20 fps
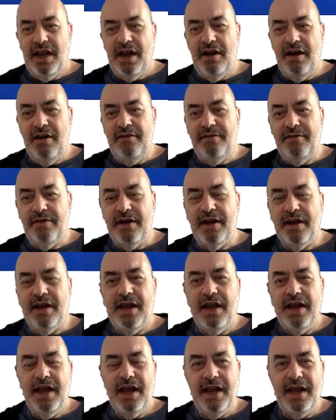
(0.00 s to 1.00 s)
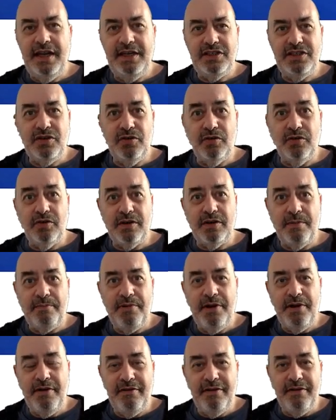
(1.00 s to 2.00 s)
over a short
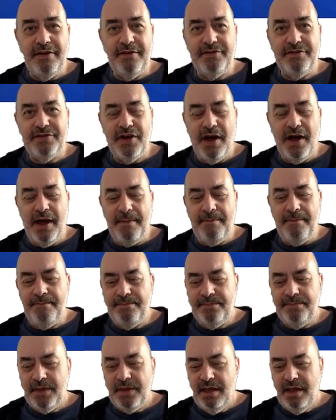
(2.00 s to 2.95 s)
period of time.